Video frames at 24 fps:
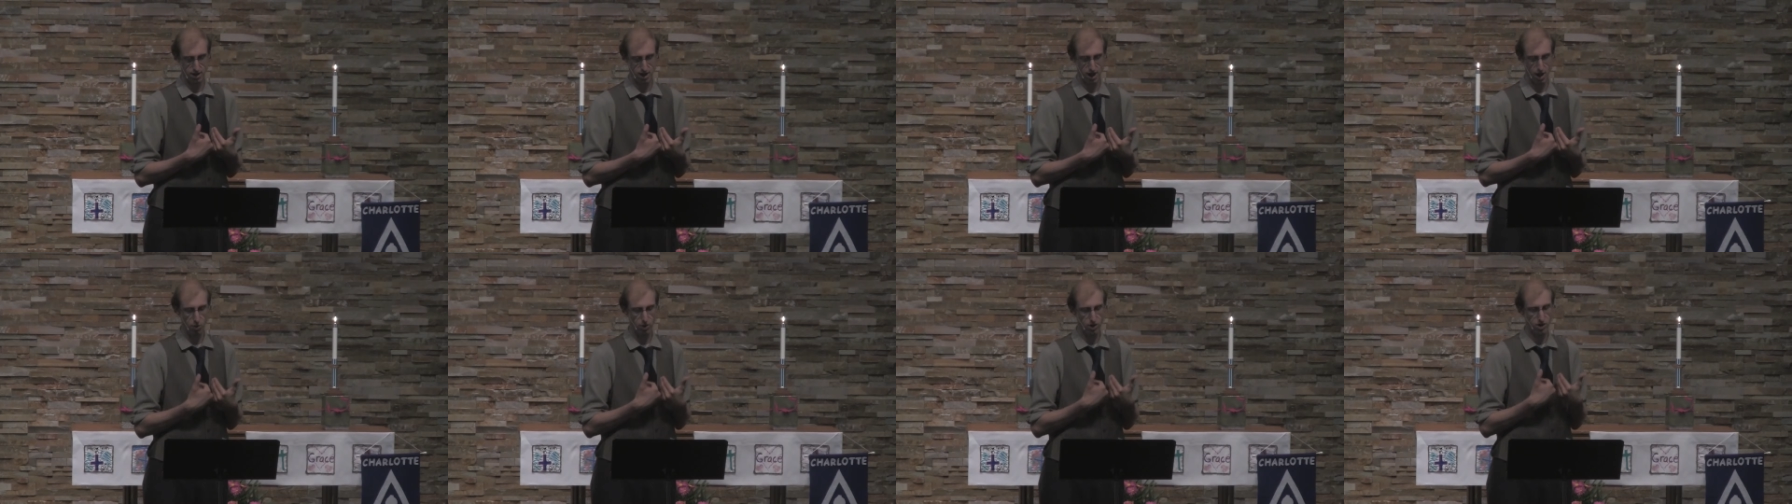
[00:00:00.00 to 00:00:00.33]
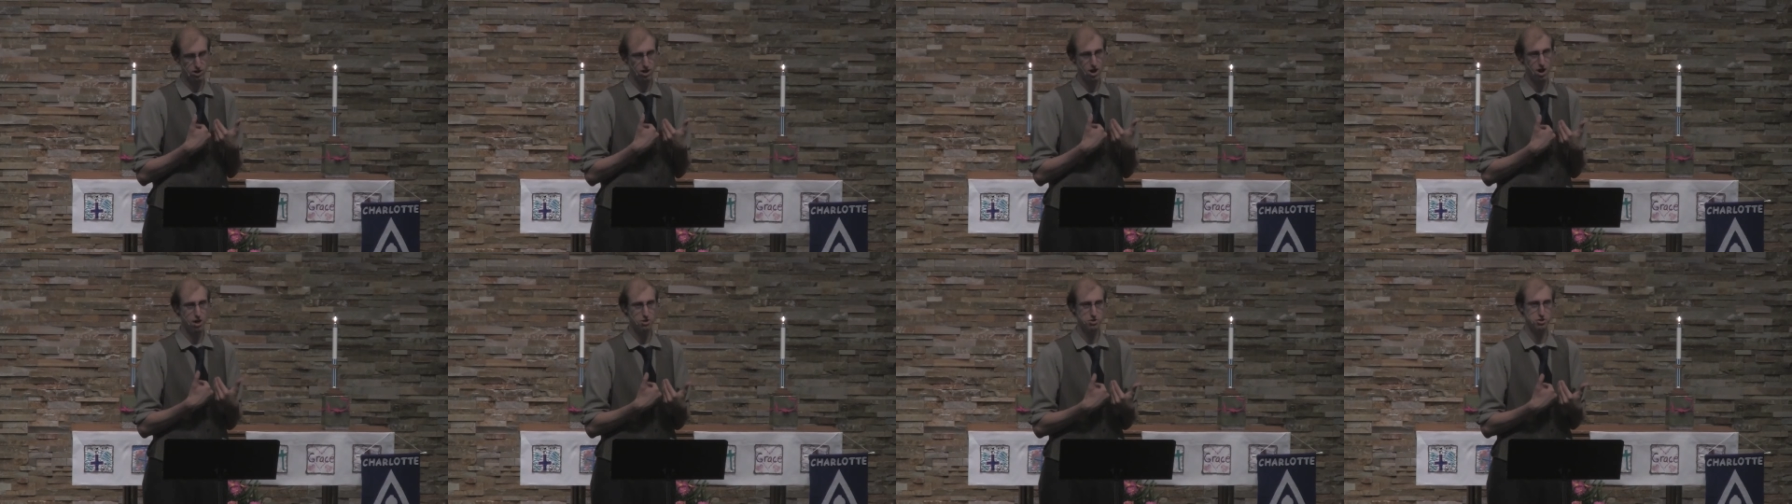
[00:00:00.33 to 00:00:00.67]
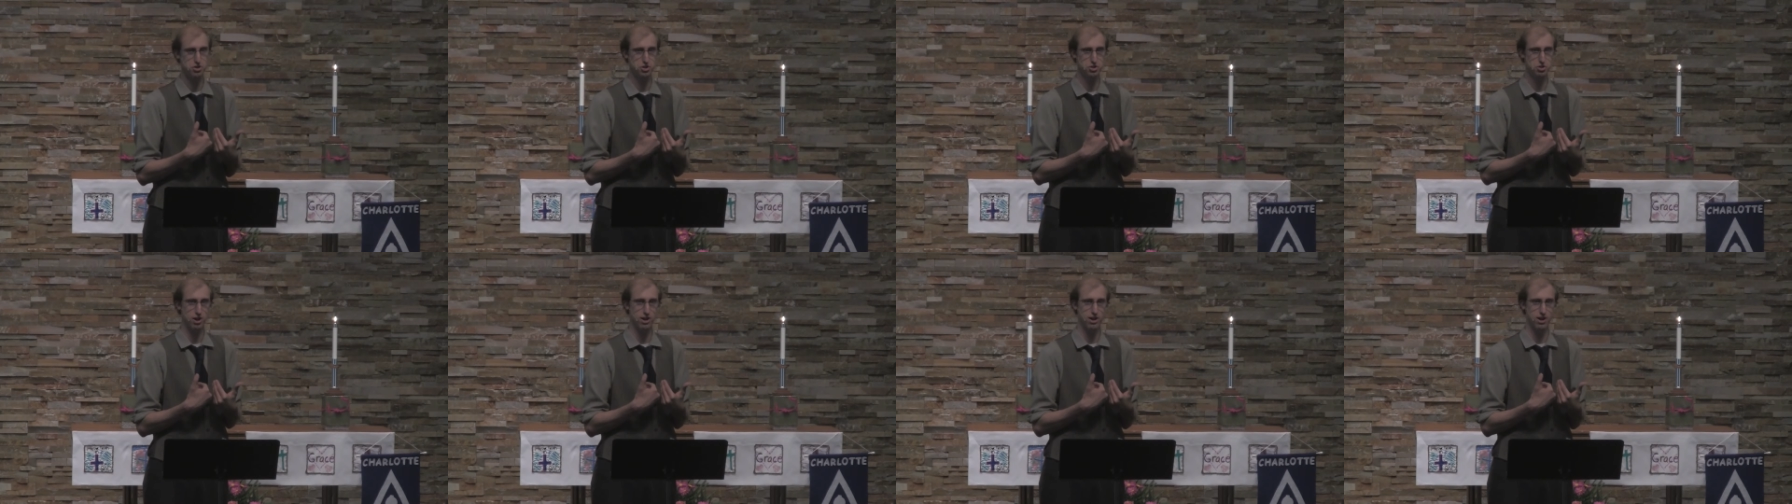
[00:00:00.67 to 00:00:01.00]
I want to
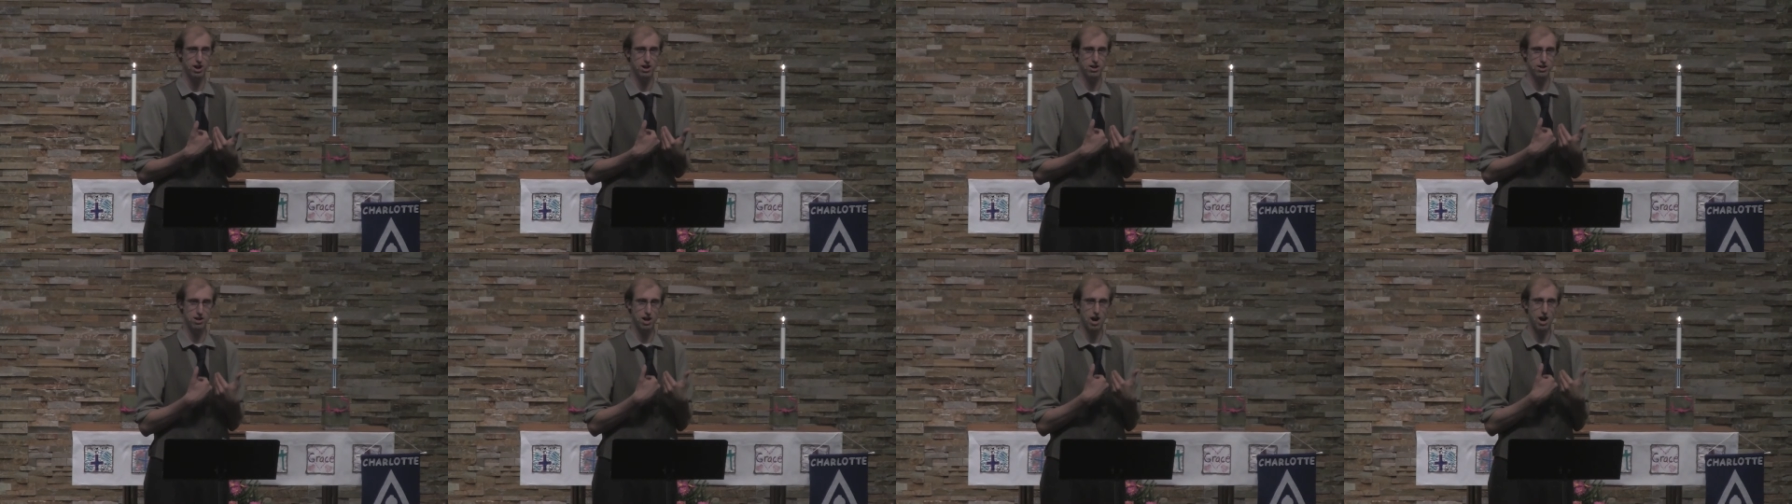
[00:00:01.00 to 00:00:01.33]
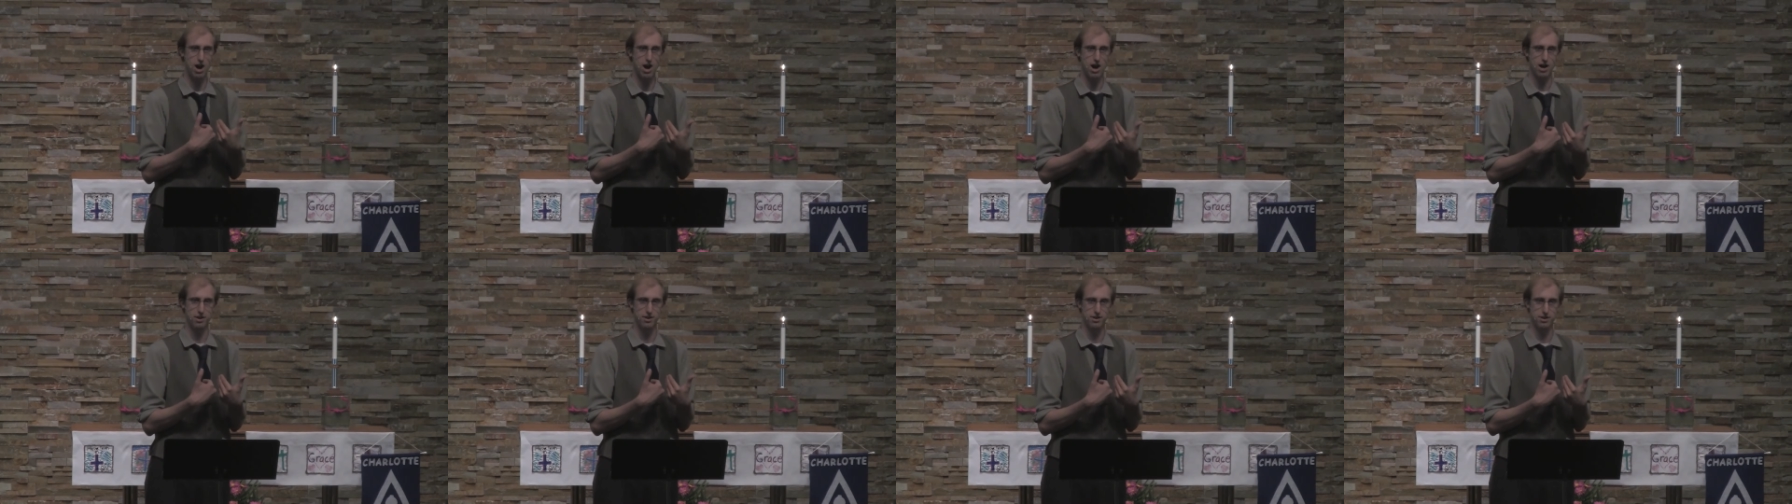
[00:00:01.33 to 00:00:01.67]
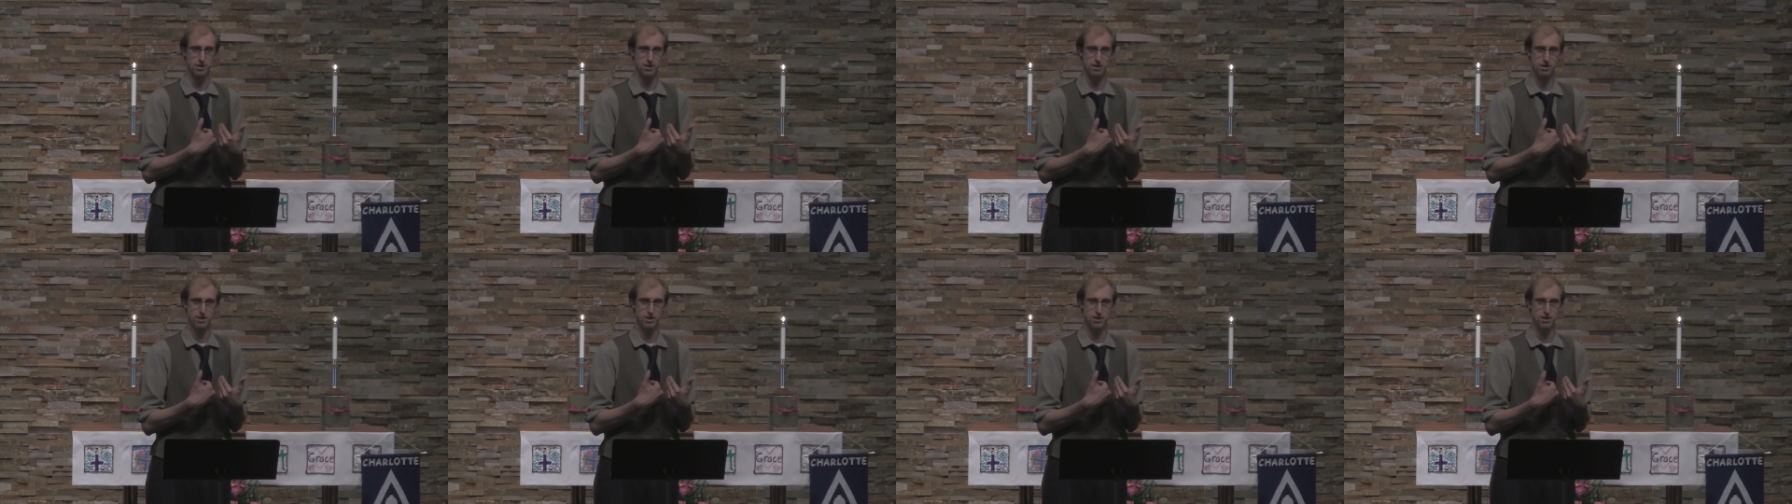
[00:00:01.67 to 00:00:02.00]
concentrate on God,
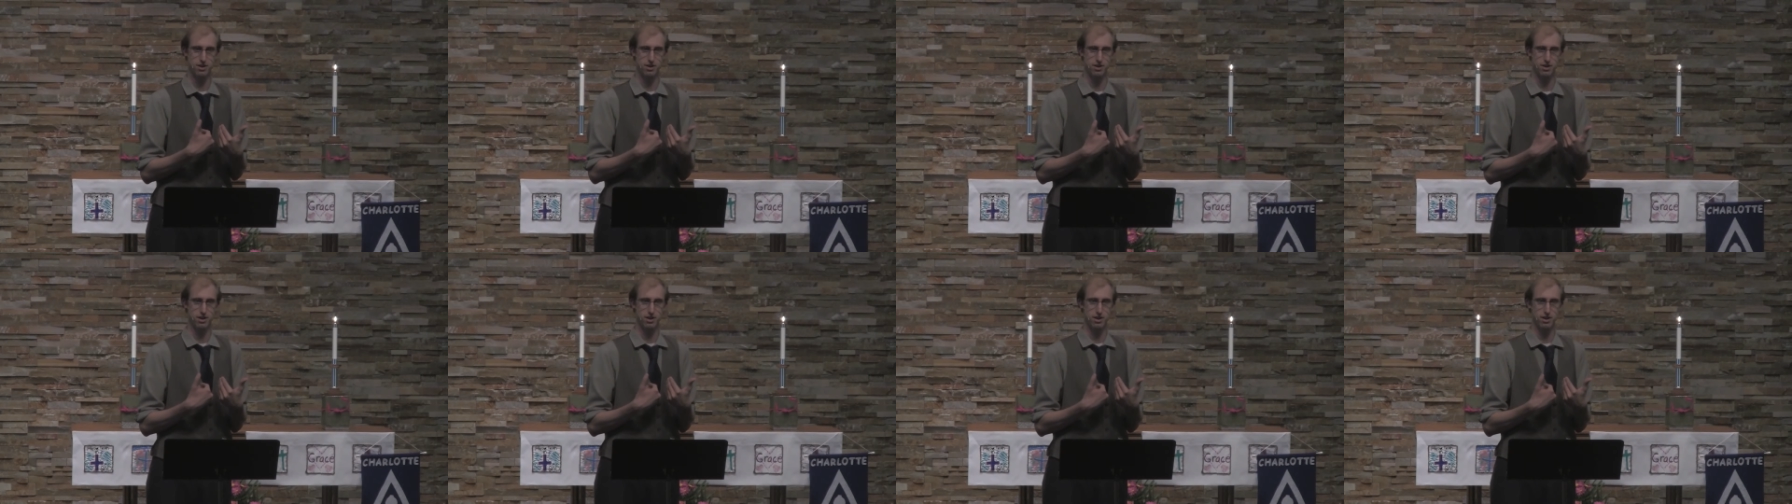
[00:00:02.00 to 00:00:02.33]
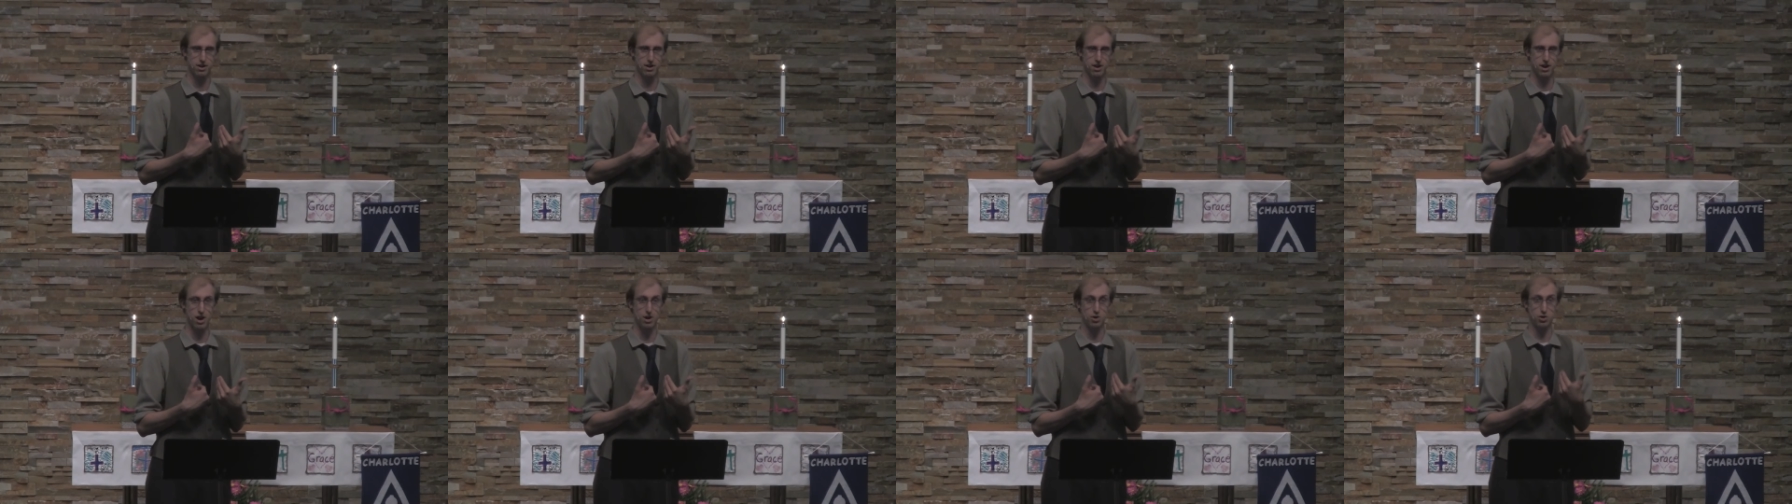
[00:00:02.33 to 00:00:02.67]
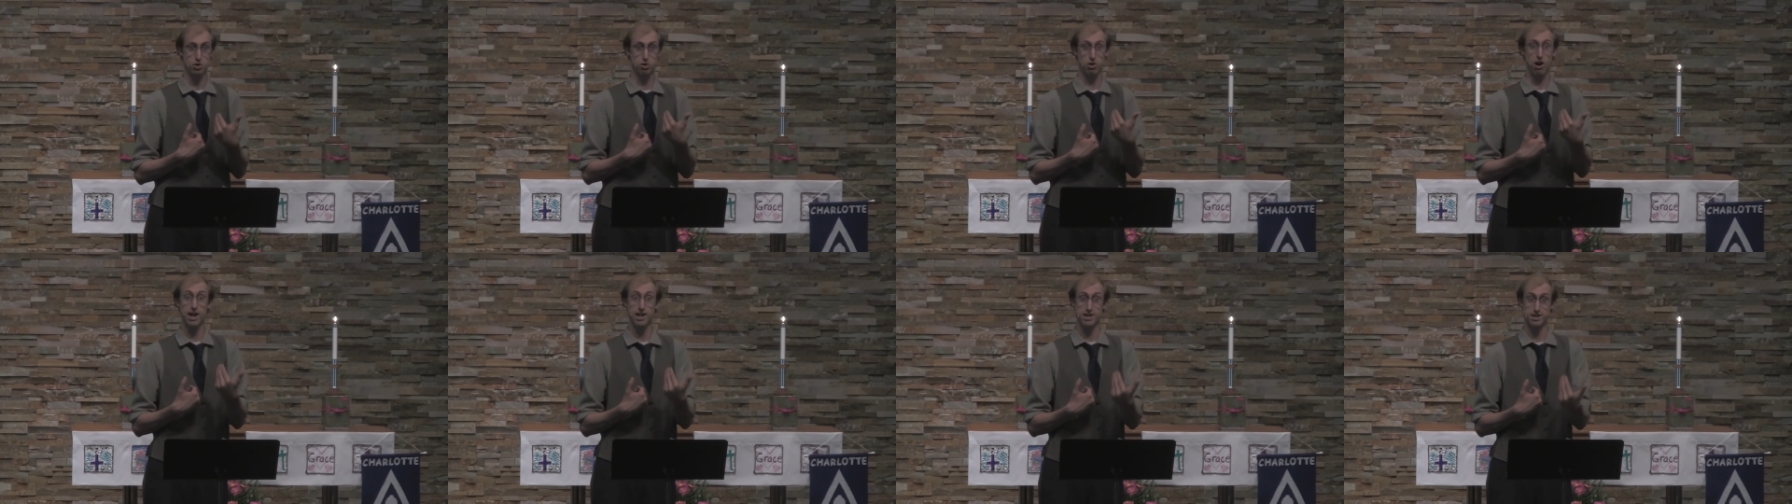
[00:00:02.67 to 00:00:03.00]
on
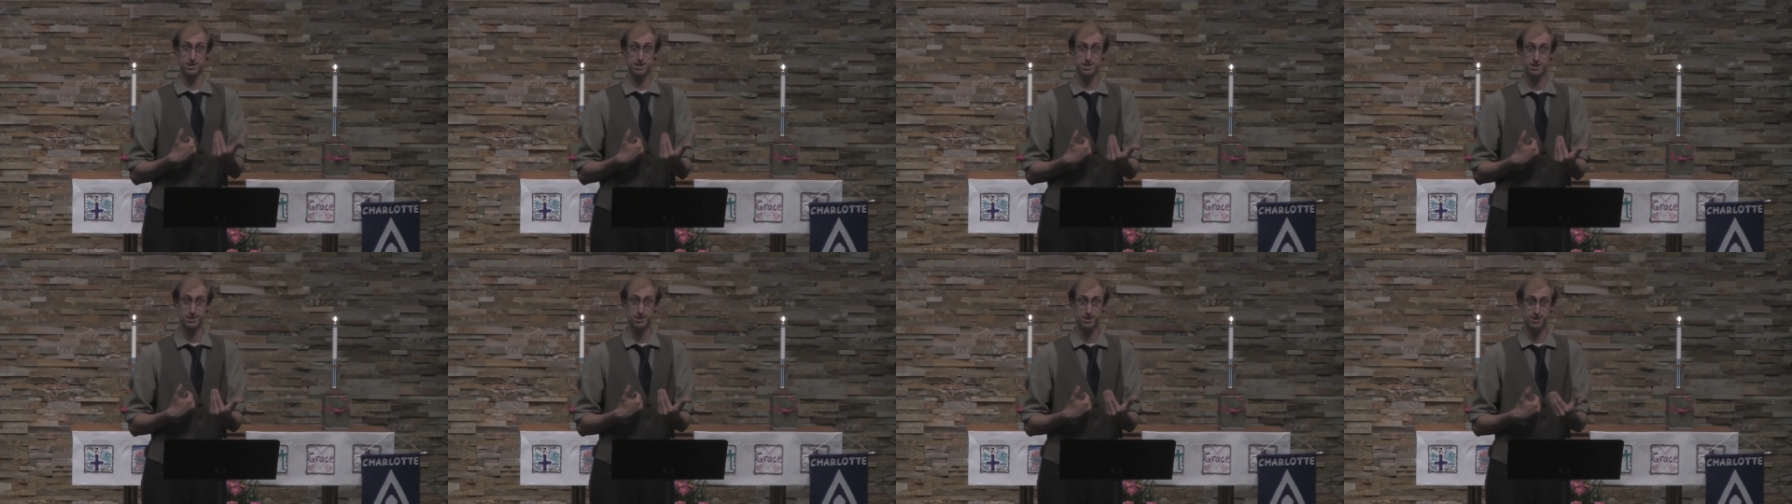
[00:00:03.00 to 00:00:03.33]
Christ.